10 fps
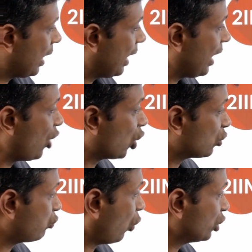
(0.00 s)
A got
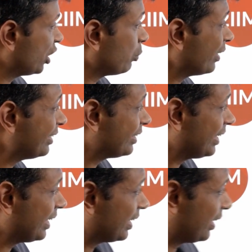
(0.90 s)
41
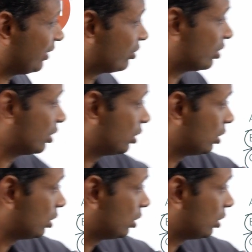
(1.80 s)
teak trees.